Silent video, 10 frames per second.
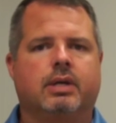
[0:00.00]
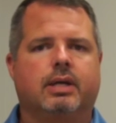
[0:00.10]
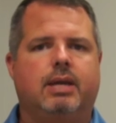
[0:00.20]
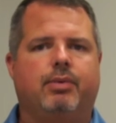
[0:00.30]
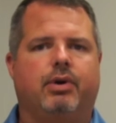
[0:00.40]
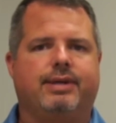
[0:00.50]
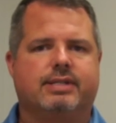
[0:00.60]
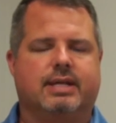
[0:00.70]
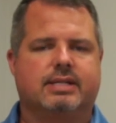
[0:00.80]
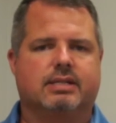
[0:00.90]
keep all
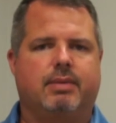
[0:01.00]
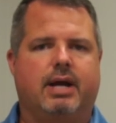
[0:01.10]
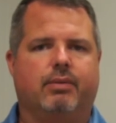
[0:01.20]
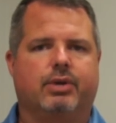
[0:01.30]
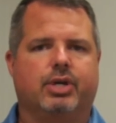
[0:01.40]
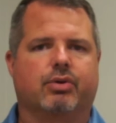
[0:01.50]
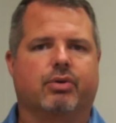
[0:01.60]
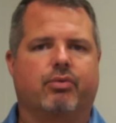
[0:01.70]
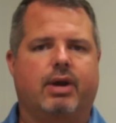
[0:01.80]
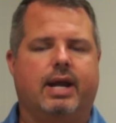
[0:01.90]
these things in mind when
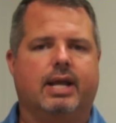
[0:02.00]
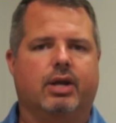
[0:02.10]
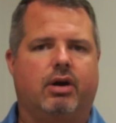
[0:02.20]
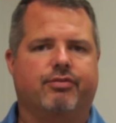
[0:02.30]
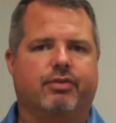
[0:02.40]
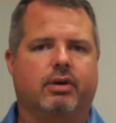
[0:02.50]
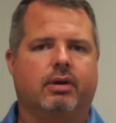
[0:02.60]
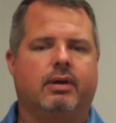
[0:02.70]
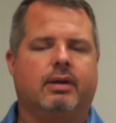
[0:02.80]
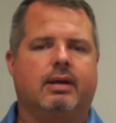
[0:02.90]
you're writing an
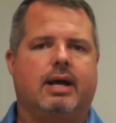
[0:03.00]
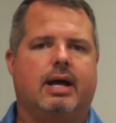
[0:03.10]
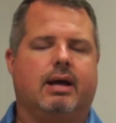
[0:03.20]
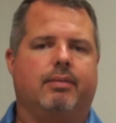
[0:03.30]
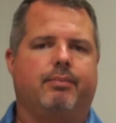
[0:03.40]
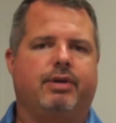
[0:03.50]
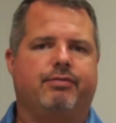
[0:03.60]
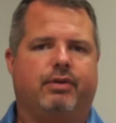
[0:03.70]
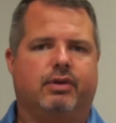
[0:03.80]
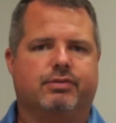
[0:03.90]
offer.
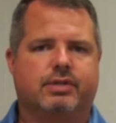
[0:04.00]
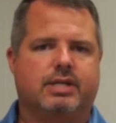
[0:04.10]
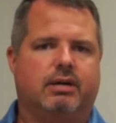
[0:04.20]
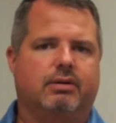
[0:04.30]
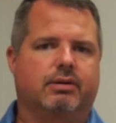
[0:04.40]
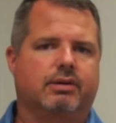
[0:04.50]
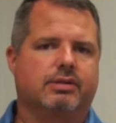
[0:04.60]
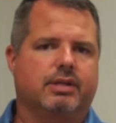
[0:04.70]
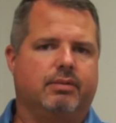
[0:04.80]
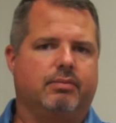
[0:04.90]
Pitfalls for
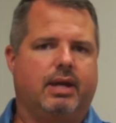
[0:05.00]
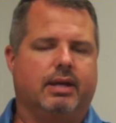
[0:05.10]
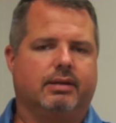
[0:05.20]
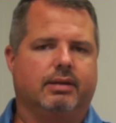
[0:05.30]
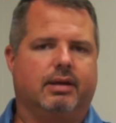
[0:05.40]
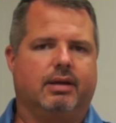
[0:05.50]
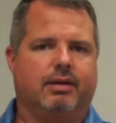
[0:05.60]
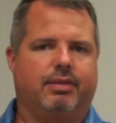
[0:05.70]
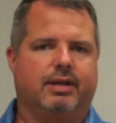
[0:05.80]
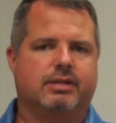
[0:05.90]
sellers and
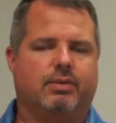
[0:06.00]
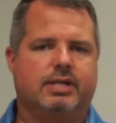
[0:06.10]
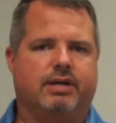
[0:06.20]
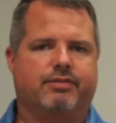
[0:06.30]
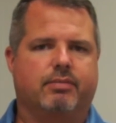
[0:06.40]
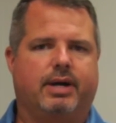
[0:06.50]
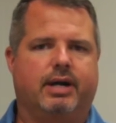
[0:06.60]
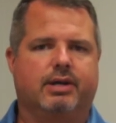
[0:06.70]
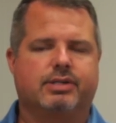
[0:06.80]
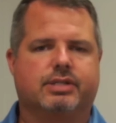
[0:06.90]
things to watch out for
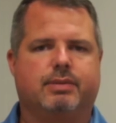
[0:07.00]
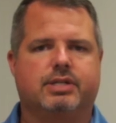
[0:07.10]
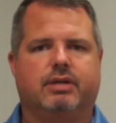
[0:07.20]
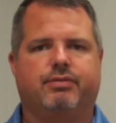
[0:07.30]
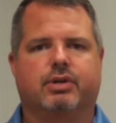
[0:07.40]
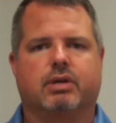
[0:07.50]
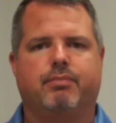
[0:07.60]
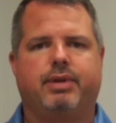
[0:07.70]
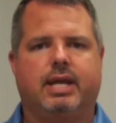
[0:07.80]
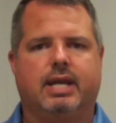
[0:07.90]
buyers, especially if you're
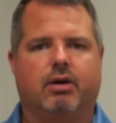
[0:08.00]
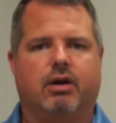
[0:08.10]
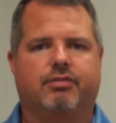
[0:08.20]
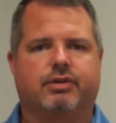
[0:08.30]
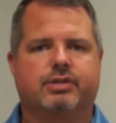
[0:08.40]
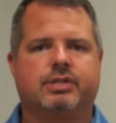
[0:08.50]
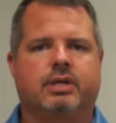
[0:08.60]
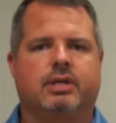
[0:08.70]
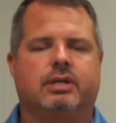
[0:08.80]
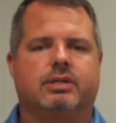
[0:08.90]
competing offers.
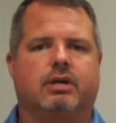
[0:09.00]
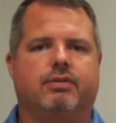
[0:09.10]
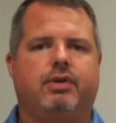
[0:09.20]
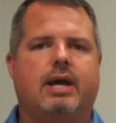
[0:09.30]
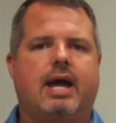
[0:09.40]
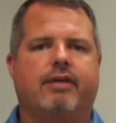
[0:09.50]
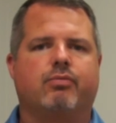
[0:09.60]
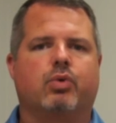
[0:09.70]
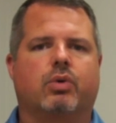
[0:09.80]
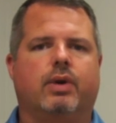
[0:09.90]
So if you
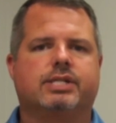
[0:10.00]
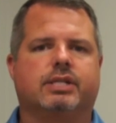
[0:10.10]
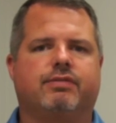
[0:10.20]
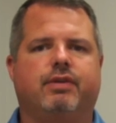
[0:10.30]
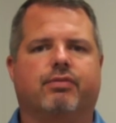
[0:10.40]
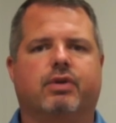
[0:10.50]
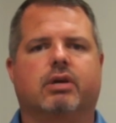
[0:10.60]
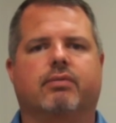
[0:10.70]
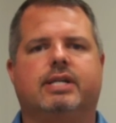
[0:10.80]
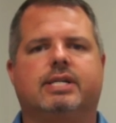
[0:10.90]
have more questions, feel free
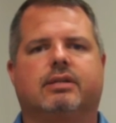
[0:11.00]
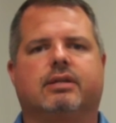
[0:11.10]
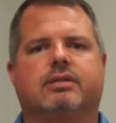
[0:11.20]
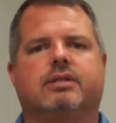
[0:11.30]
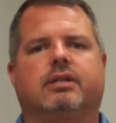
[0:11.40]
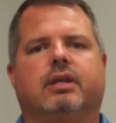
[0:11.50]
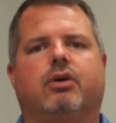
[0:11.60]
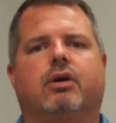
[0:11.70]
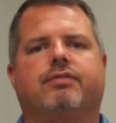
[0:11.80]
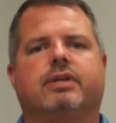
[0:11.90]
to reach out to us at the
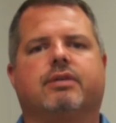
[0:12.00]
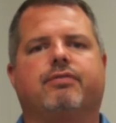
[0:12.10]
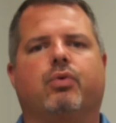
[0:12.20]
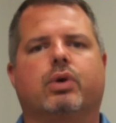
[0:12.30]
office at